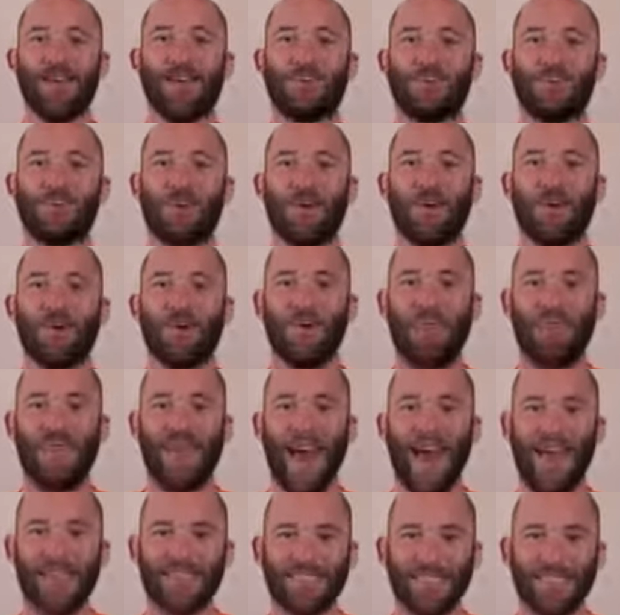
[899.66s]
So
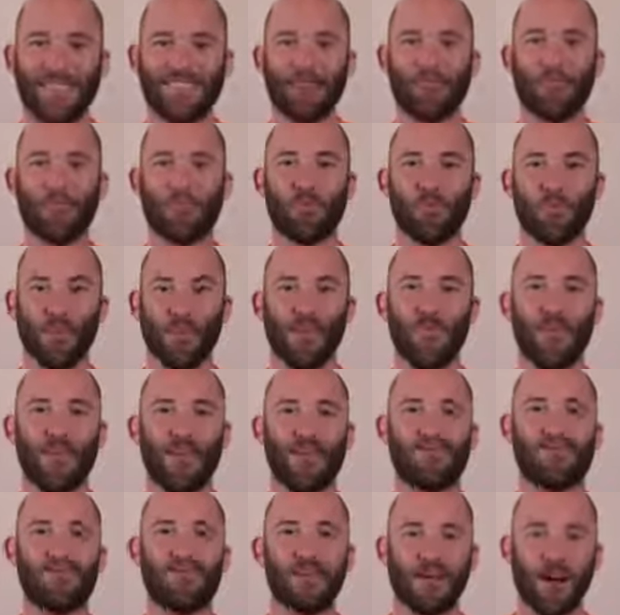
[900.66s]
that's a brief
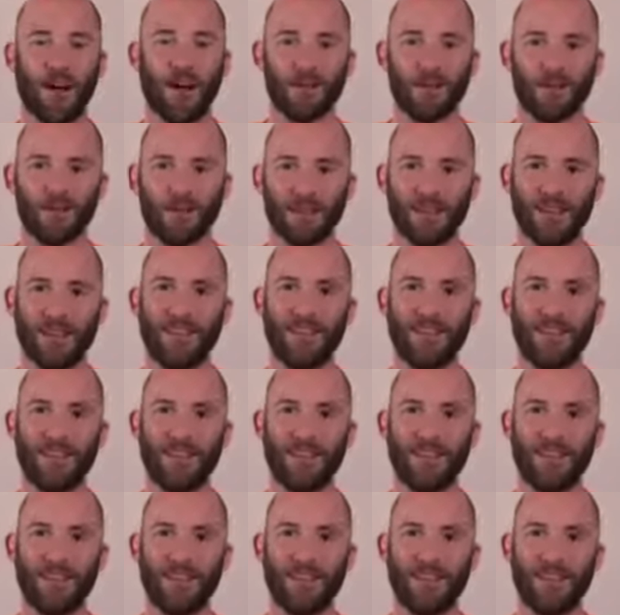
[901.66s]
introduction